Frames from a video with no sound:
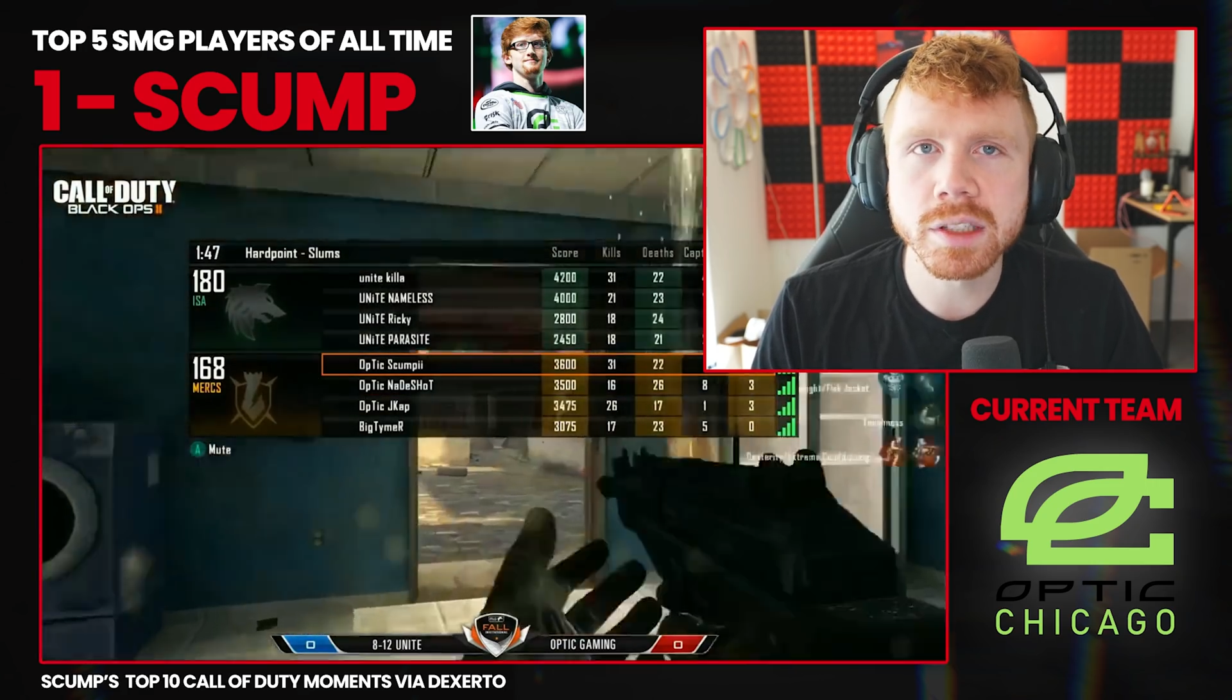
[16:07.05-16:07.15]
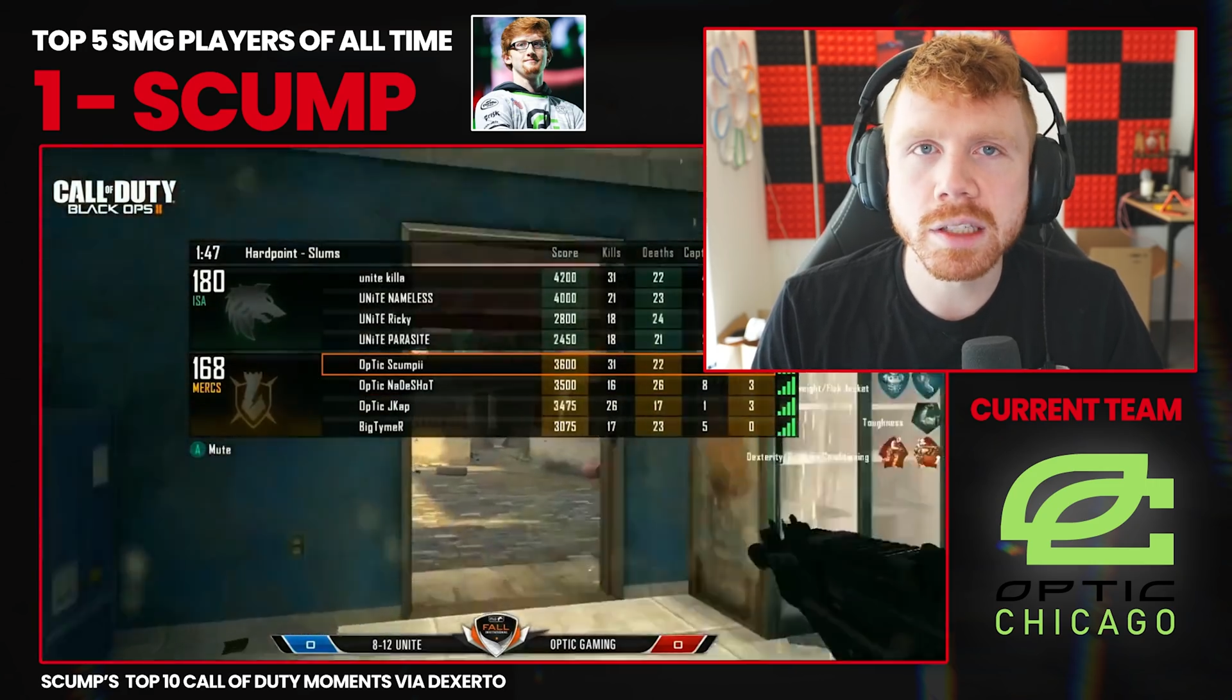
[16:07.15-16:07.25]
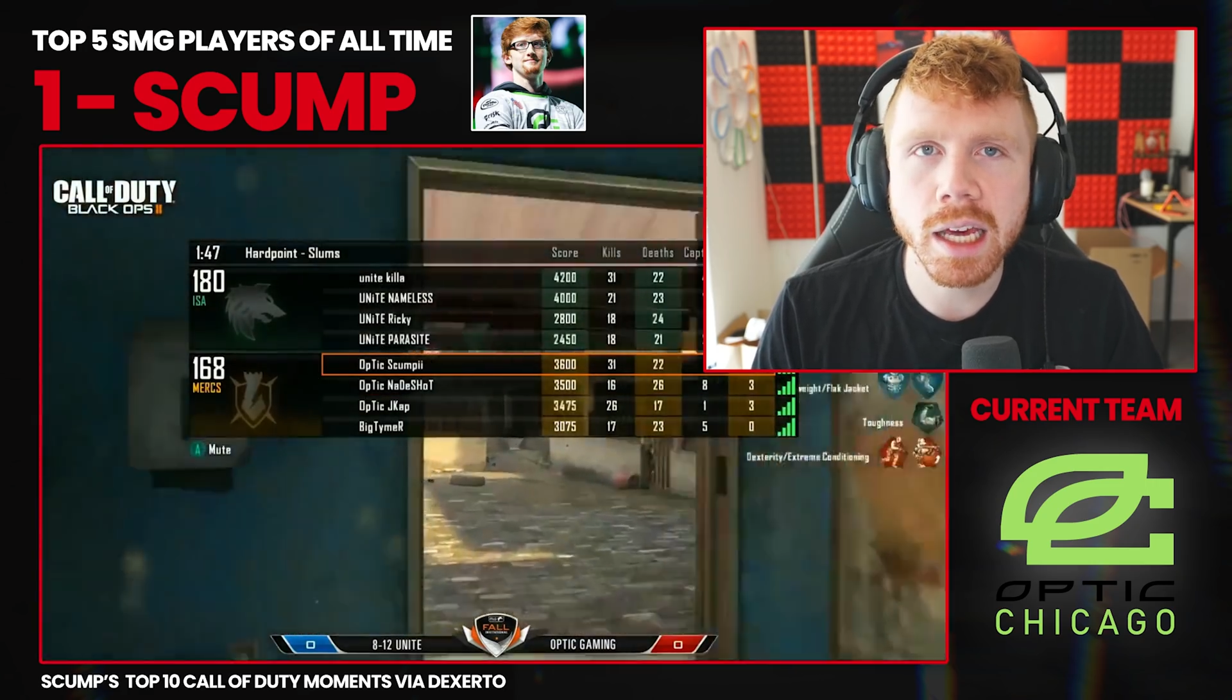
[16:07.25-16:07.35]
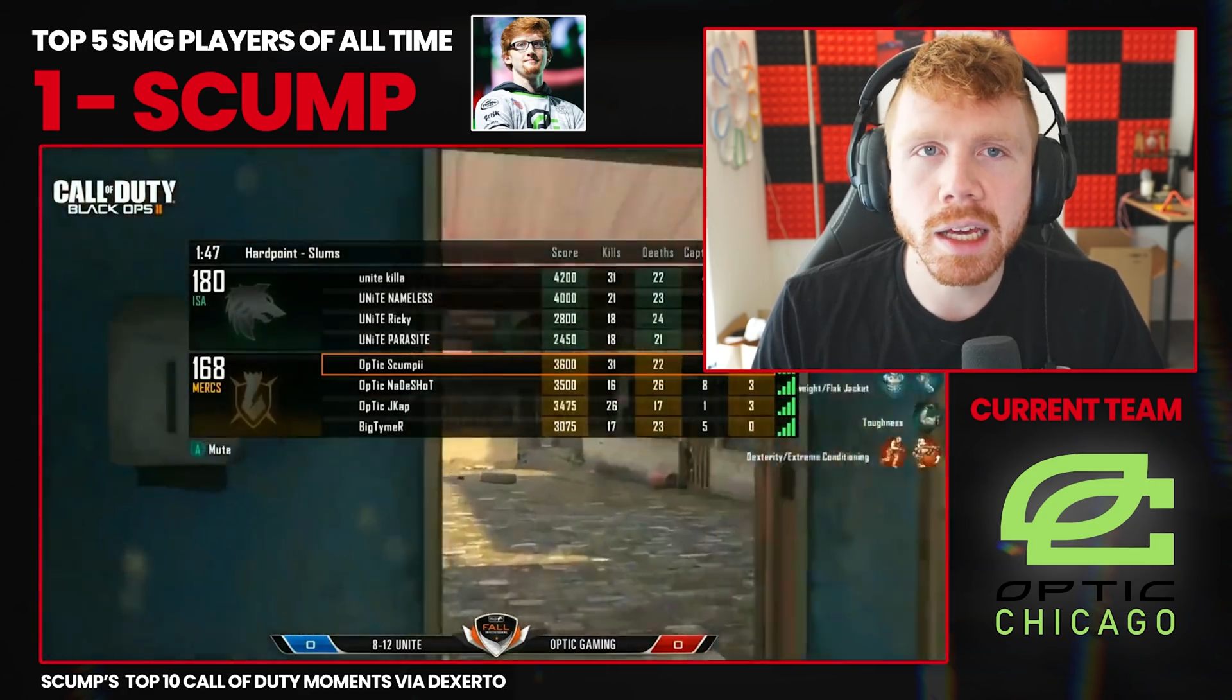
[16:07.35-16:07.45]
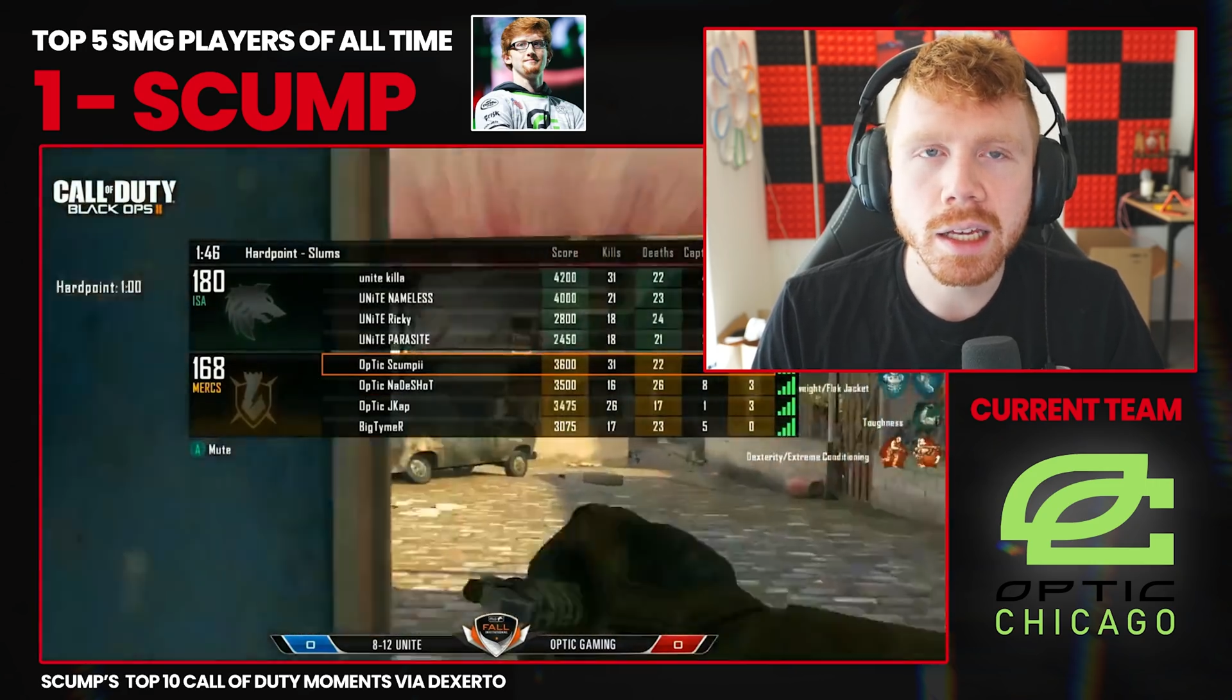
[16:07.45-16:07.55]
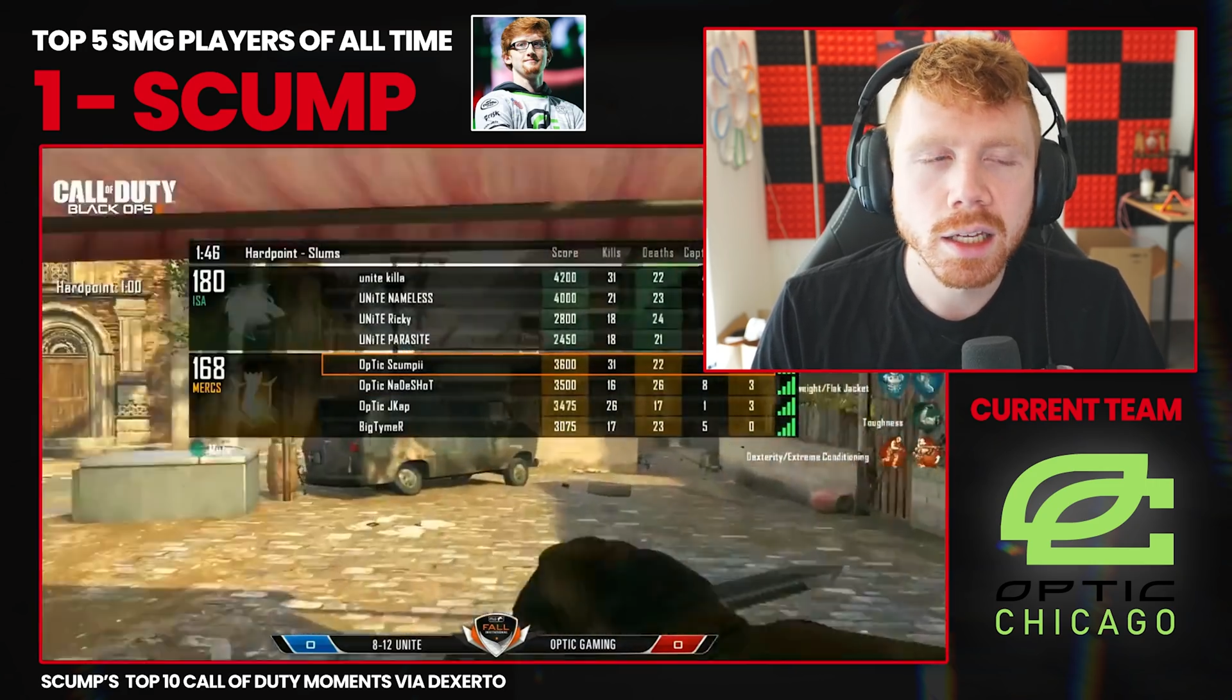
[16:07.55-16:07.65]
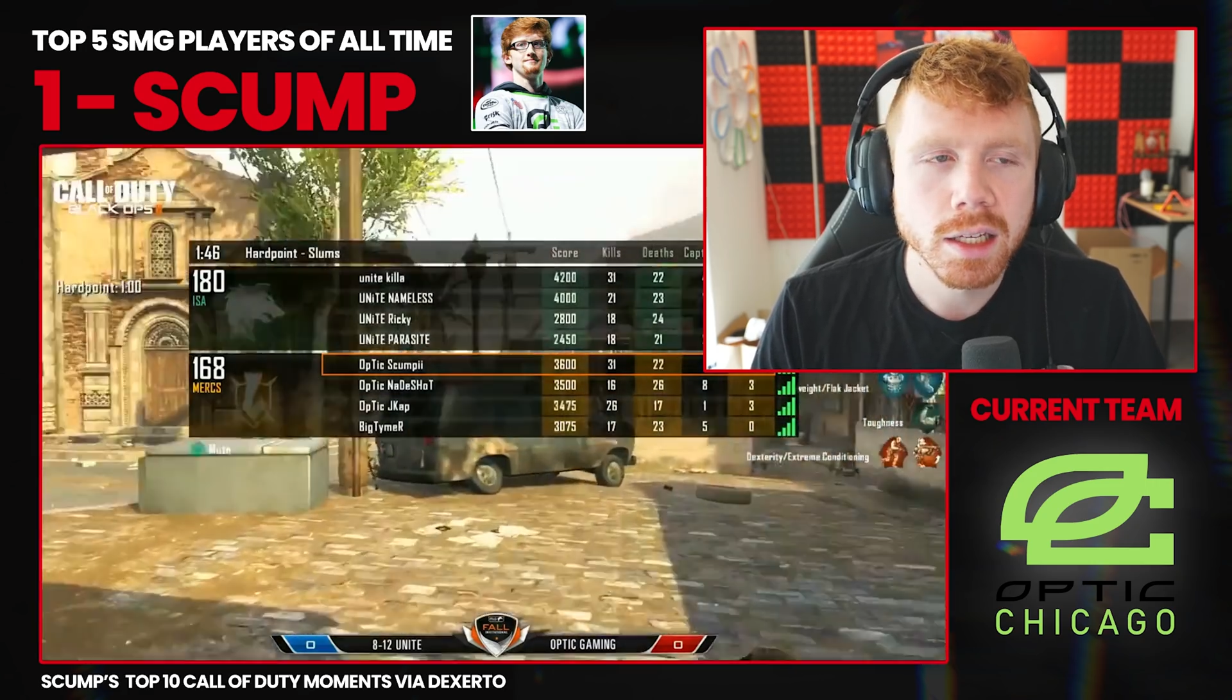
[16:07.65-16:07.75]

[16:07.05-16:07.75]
a day